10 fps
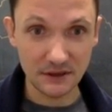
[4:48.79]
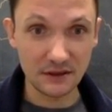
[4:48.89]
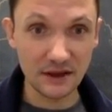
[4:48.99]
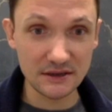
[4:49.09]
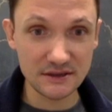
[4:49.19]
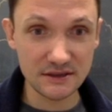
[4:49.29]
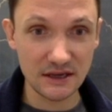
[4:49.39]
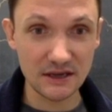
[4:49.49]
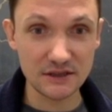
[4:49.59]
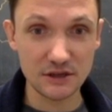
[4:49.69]
This
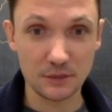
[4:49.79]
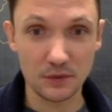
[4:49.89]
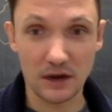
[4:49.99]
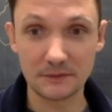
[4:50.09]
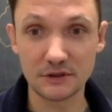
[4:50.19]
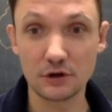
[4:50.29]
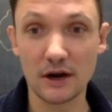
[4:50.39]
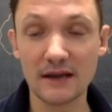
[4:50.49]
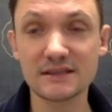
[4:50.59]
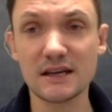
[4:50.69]
is your prompt. Your
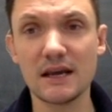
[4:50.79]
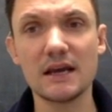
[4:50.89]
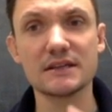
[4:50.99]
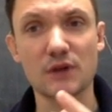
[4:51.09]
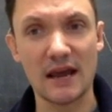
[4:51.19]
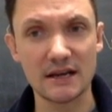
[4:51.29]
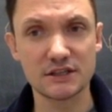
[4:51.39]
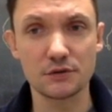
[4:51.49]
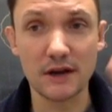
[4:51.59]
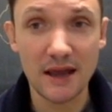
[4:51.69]
essay is
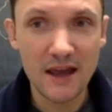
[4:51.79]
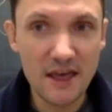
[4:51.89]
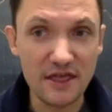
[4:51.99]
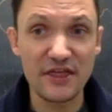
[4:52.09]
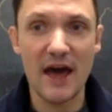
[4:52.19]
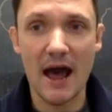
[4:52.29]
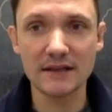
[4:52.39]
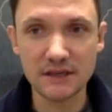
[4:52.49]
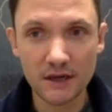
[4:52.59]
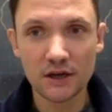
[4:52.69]
answering
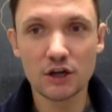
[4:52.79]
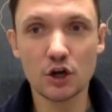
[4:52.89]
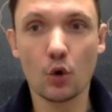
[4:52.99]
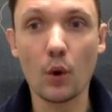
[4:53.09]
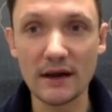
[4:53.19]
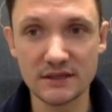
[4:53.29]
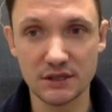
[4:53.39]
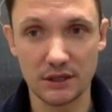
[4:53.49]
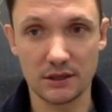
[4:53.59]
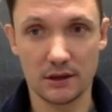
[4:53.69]
that
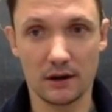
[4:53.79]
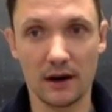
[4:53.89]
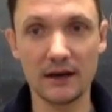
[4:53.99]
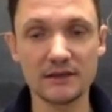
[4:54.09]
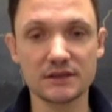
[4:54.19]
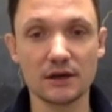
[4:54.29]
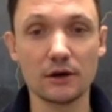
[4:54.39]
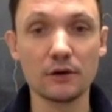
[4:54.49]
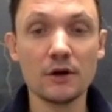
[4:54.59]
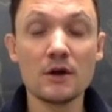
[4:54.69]
question, all right?
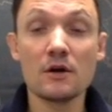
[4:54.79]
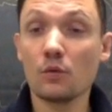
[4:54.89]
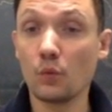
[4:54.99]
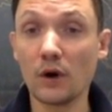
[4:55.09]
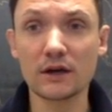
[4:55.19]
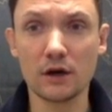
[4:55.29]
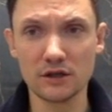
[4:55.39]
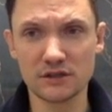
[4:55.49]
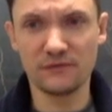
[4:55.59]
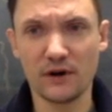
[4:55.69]
So what
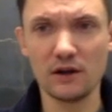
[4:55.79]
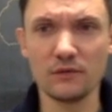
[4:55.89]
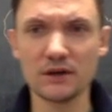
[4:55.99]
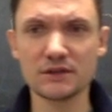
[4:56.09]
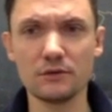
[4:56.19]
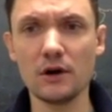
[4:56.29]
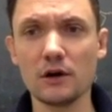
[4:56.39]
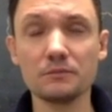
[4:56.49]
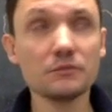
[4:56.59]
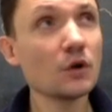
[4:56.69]
caused the fall of Western Rome?